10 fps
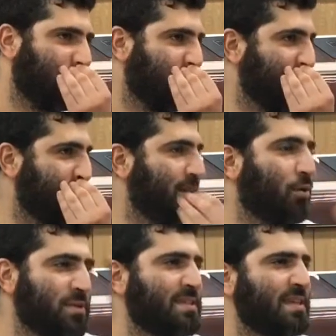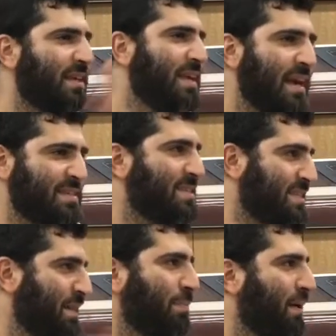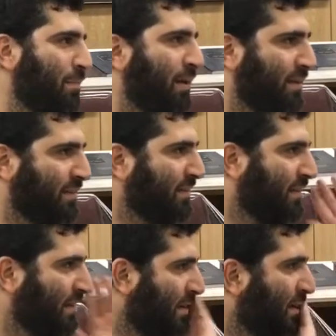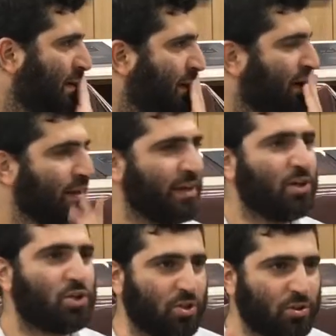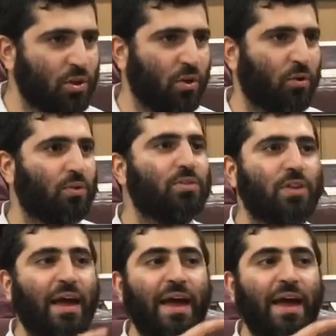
He's so sick he has to sleep on a bed. He should know the